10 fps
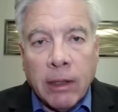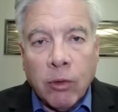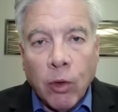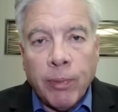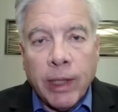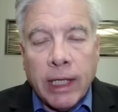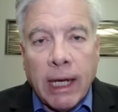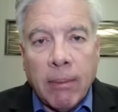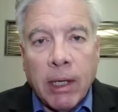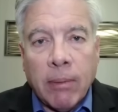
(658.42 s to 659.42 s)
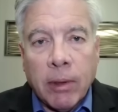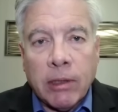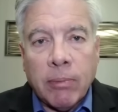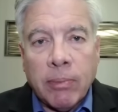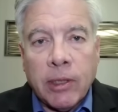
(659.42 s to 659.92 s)
group that came in.
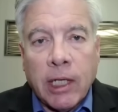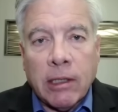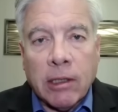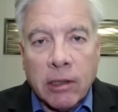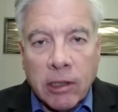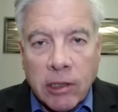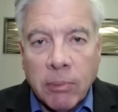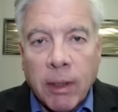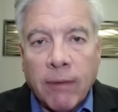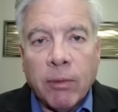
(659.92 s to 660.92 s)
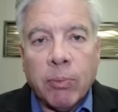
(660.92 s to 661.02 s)
But to say, look, this is above the